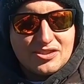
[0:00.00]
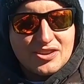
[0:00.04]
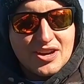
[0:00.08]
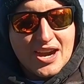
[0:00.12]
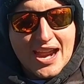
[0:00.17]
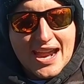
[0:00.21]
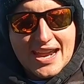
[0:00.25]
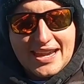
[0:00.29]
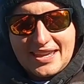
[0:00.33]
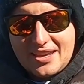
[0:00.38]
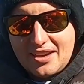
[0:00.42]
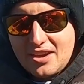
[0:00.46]
to
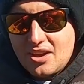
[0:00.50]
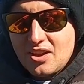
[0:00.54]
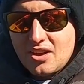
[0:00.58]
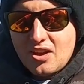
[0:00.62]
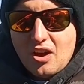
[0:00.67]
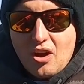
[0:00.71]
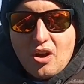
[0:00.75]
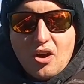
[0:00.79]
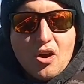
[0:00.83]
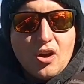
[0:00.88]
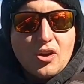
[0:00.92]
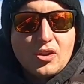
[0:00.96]
crank
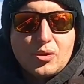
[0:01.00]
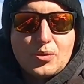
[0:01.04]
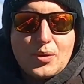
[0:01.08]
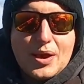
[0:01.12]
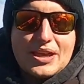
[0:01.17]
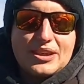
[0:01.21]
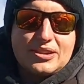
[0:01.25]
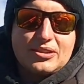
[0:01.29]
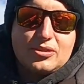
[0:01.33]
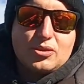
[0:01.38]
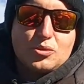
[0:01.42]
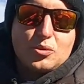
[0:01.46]
all the
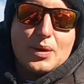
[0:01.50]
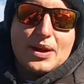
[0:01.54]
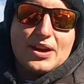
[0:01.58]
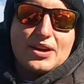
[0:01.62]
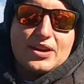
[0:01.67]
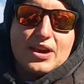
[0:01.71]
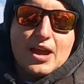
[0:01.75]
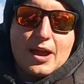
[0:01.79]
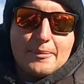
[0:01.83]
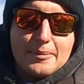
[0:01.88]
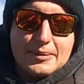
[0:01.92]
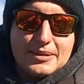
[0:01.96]
way through the
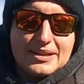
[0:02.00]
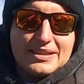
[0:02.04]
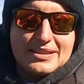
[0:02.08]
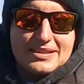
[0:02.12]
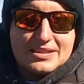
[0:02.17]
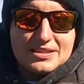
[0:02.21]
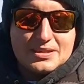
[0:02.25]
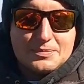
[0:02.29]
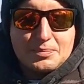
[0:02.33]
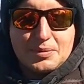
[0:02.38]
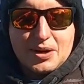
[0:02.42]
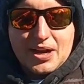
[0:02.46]
winter up into
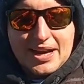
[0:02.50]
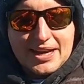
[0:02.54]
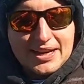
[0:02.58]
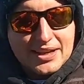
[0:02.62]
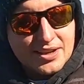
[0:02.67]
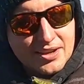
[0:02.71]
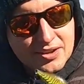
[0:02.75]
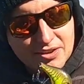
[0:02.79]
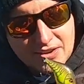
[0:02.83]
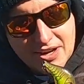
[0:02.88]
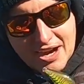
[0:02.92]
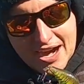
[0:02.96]
the
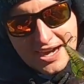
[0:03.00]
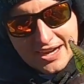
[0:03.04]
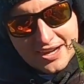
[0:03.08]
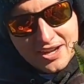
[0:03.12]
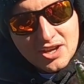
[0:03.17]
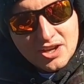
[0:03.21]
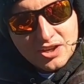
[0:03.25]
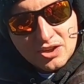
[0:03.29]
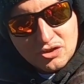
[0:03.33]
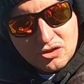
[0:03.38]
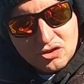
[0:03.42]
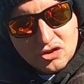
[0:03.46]
spring, right?
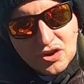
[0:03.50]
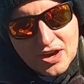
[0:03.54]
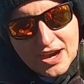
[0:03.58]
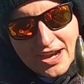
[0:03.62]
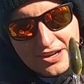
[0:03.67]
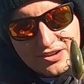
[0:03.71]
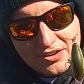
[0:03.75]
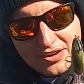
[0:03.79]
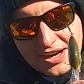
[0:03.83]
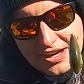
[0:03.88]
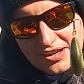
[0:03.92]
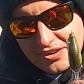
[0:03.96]

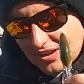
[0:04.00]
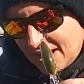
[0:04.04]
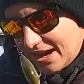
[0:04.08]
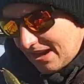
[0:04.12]
Great, great,